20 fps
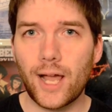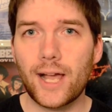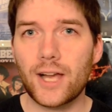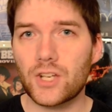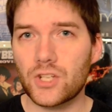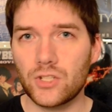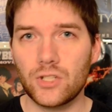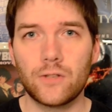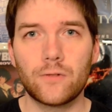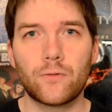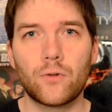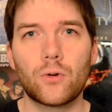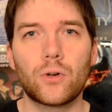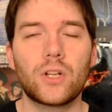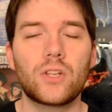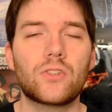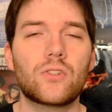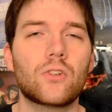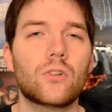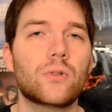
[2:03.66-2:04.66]
action in
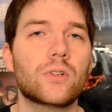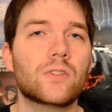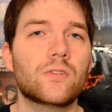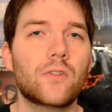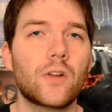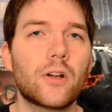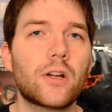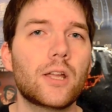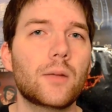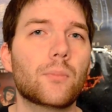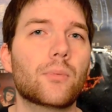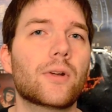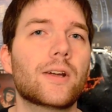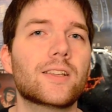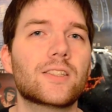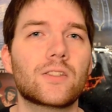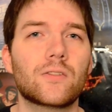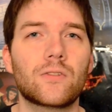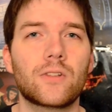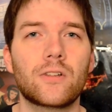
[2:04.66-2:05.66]
42 is very
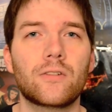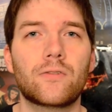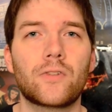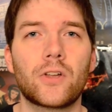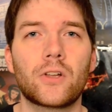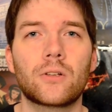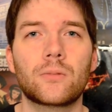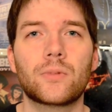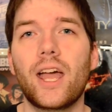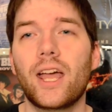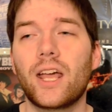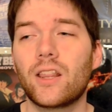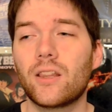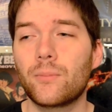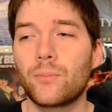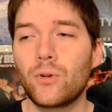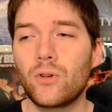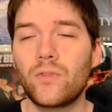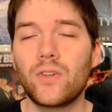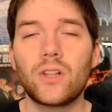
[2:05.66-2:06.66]
impressively filmed, and the
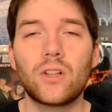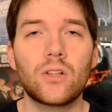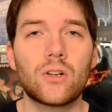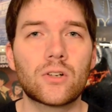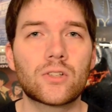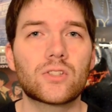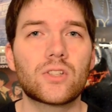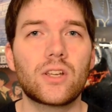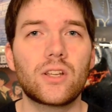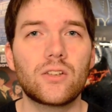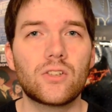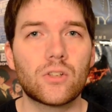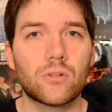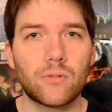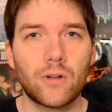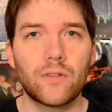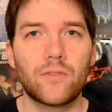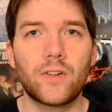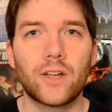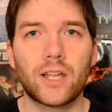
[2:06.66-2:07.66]
movie looks
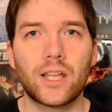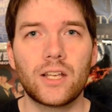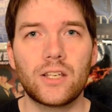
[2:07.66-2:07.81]
terrific.